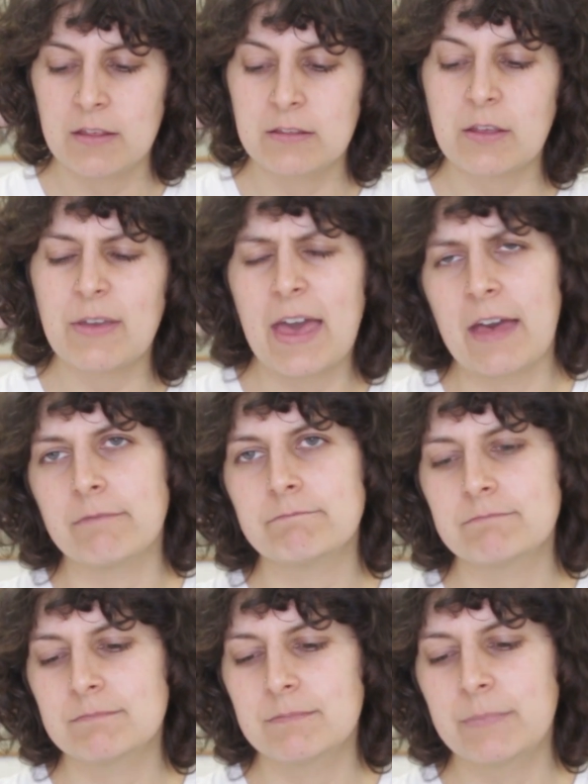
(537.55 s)
So yeah,
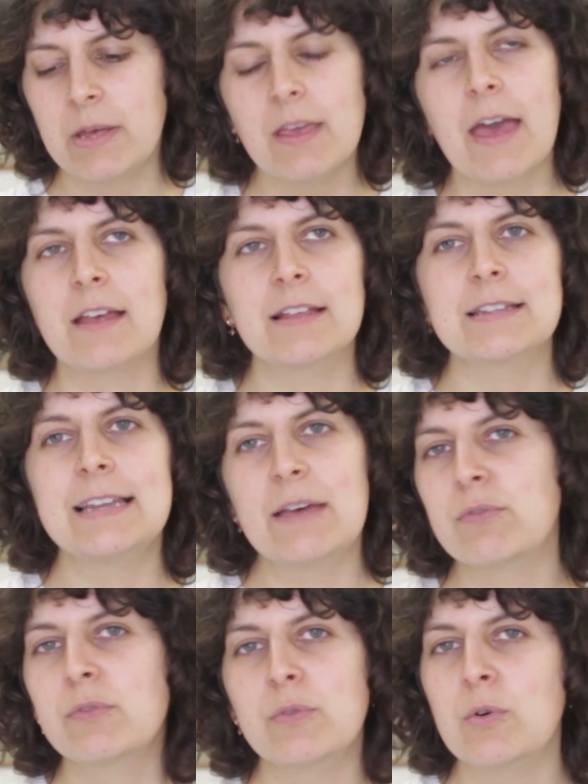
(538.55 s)
but yeah, it's a
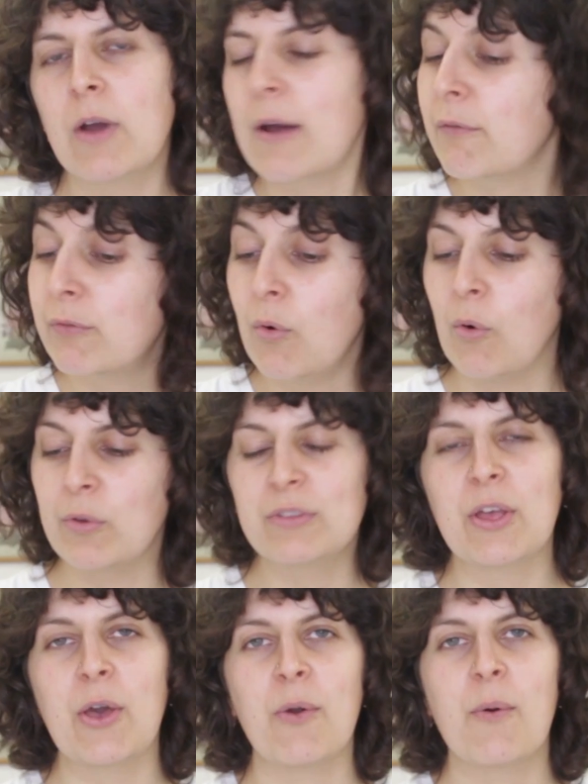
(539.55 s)
level 4 out of 4,
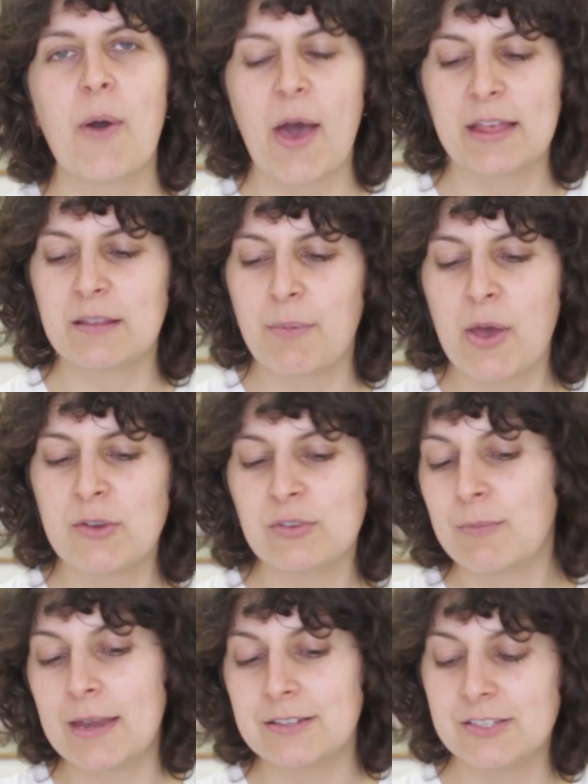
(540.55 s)
so I suppose
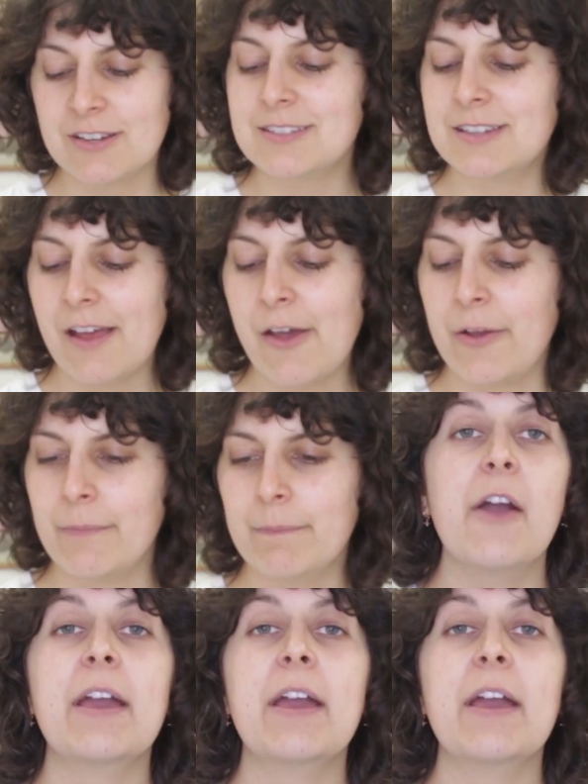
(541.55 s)
you're meant to just know.